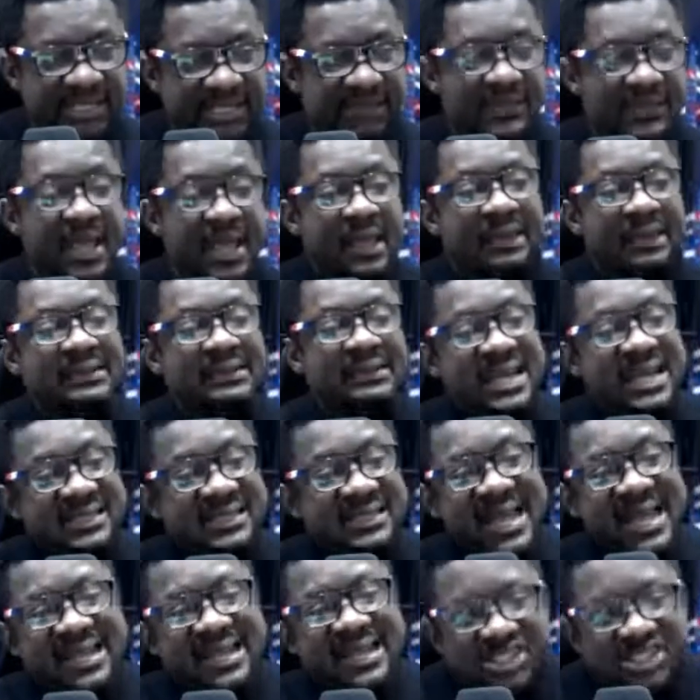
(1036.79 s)
These are
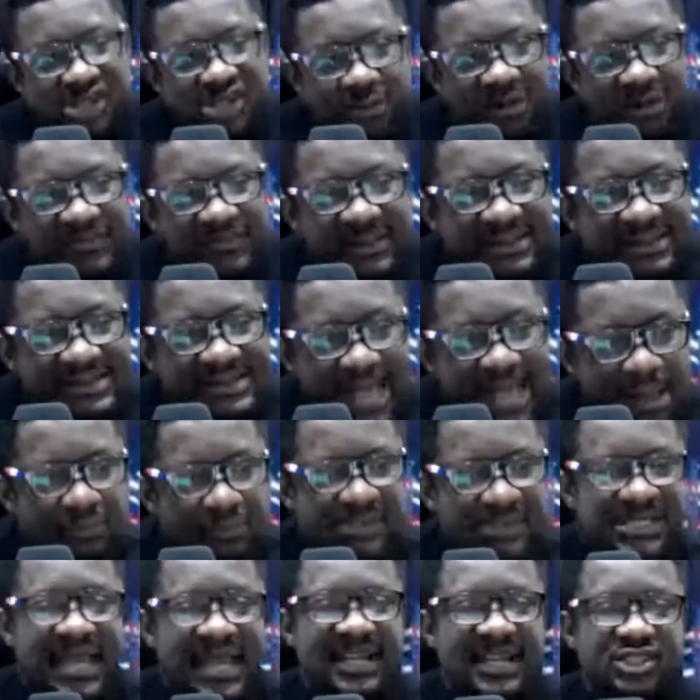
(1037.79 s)
some of the
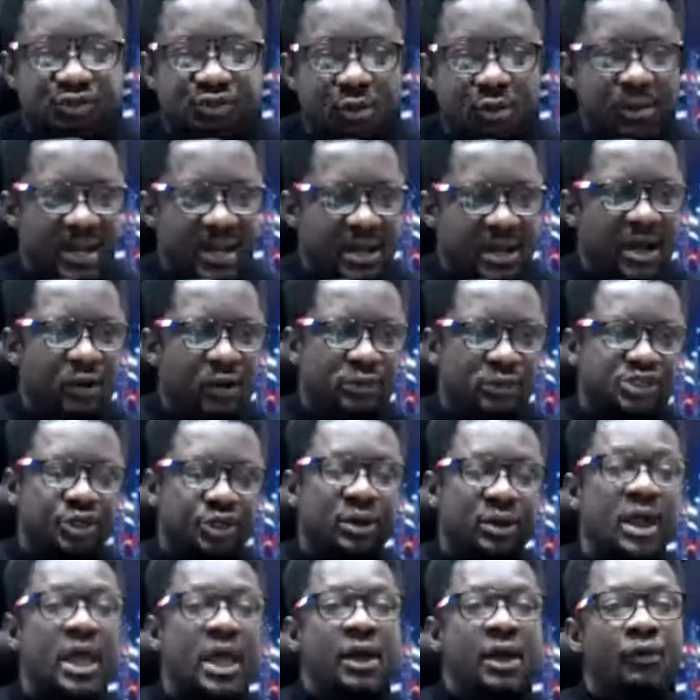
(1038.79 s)
downsides to our culture,
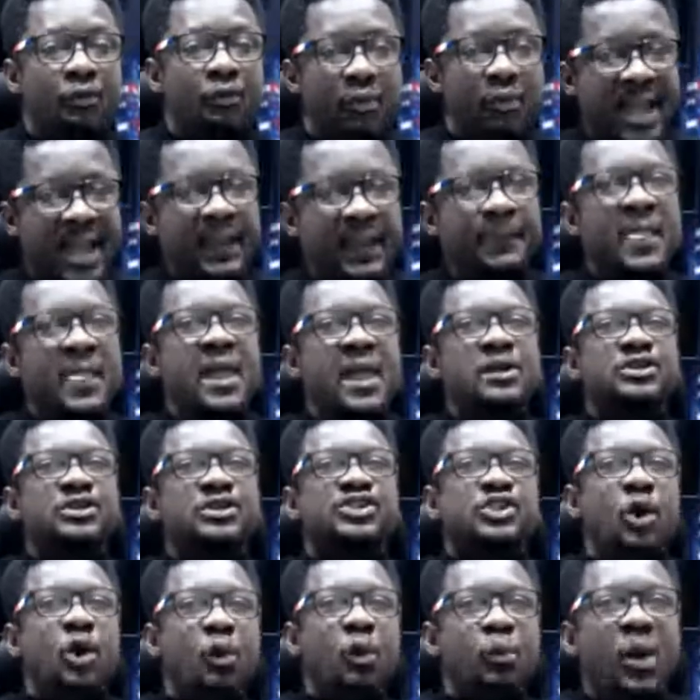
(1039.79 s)
right? So
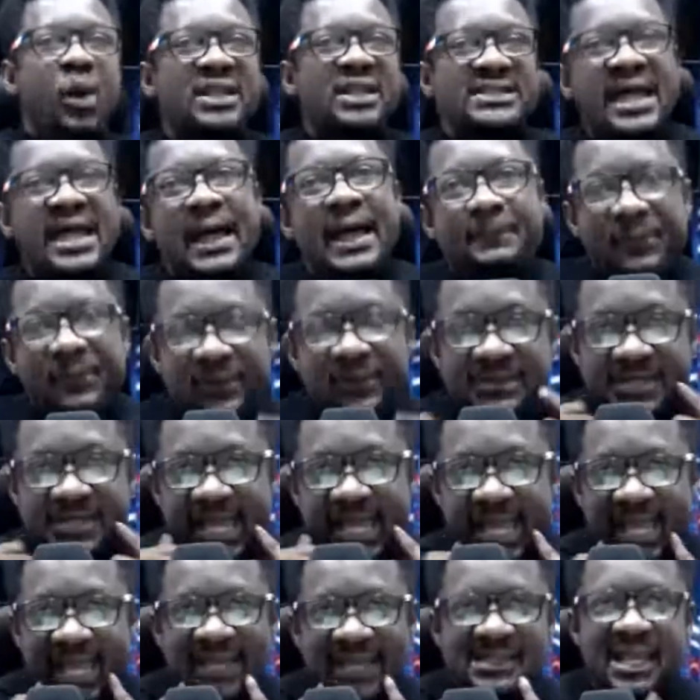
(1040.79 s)
what happens
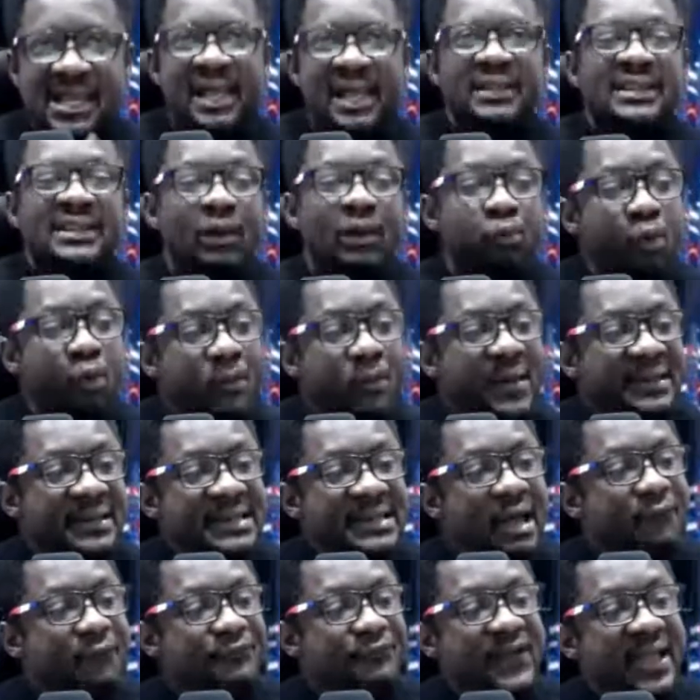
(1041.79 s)
is the woman now
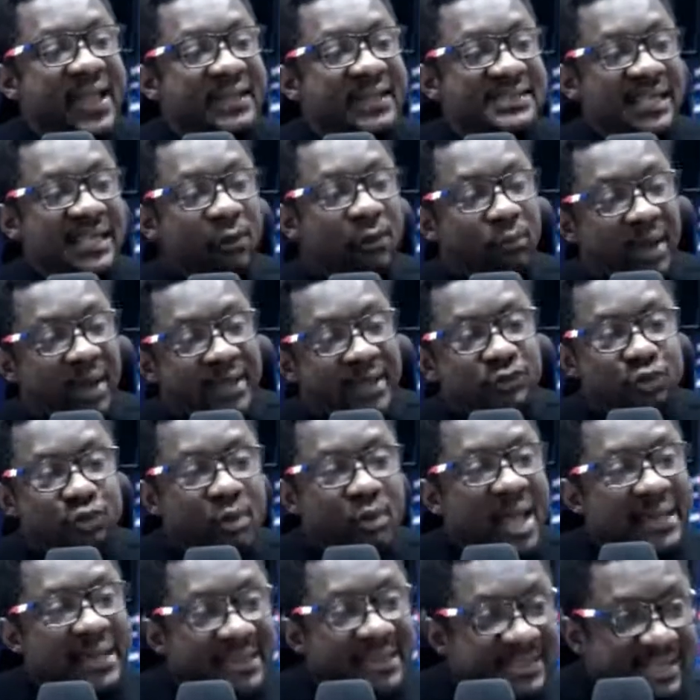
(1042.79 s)
finds a way to go and
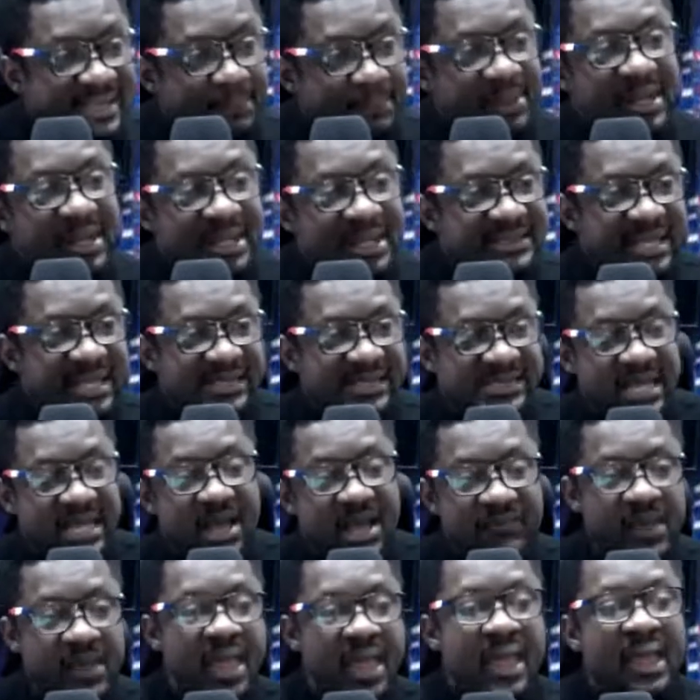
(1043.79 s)
inseminate herself,
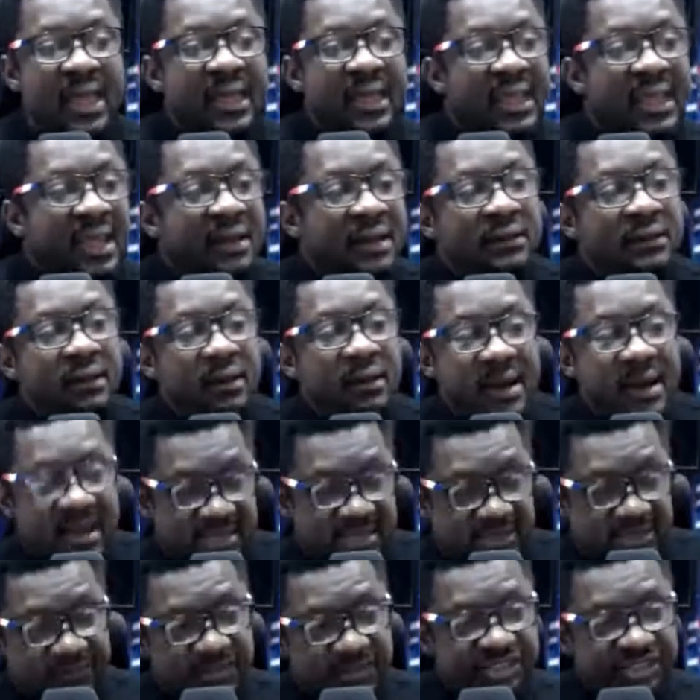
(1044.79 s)
either
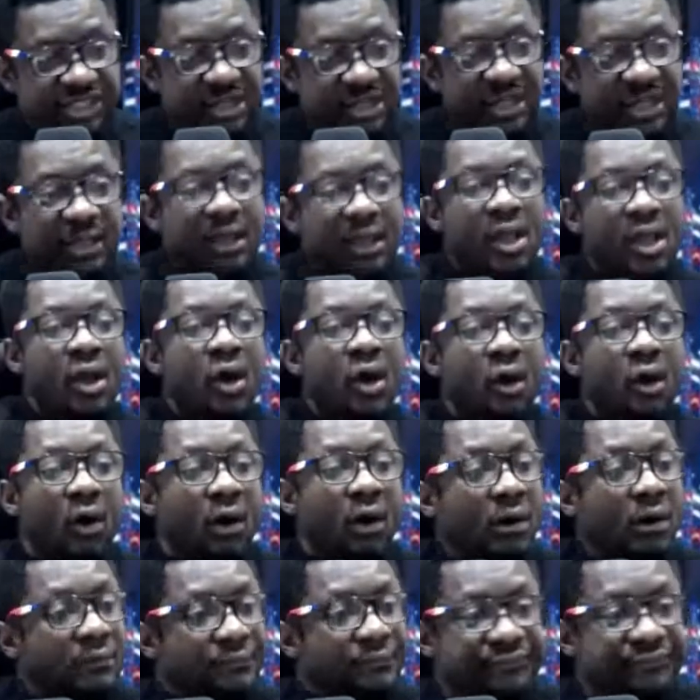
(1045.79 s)
artificially or
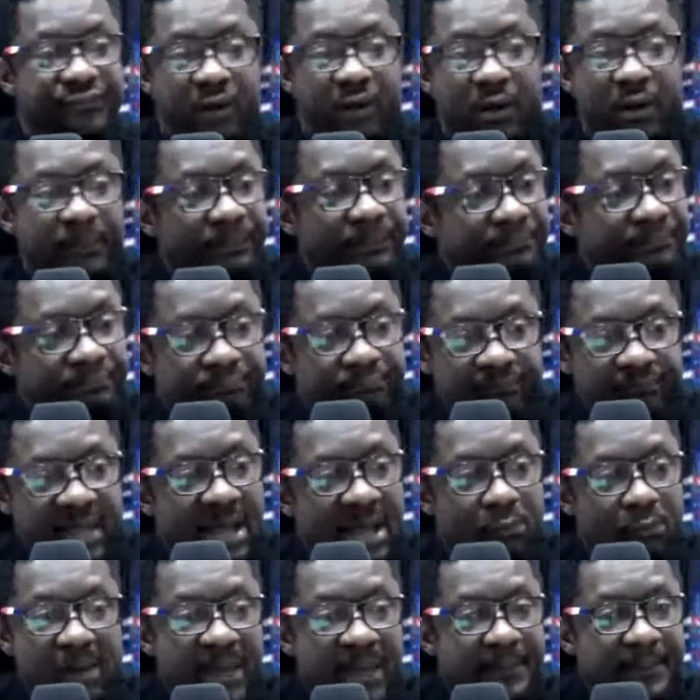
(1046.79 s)
from away
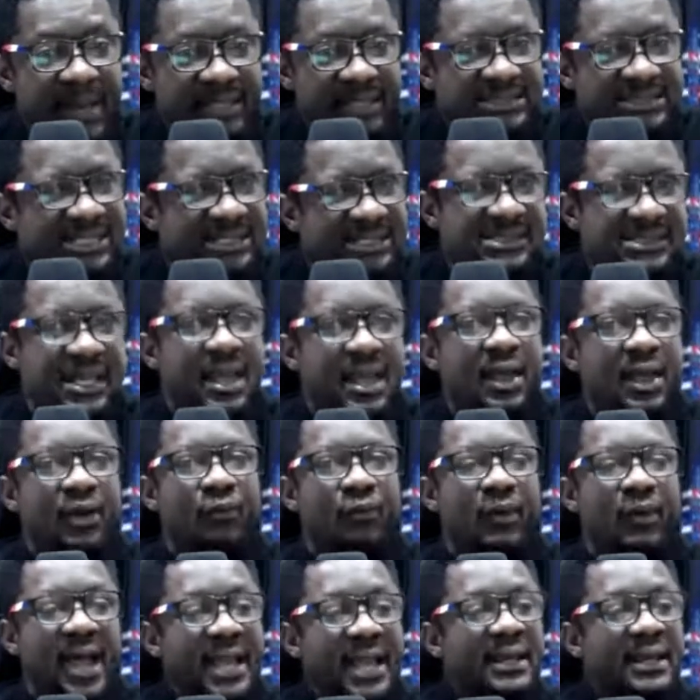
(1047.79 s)
matches, right?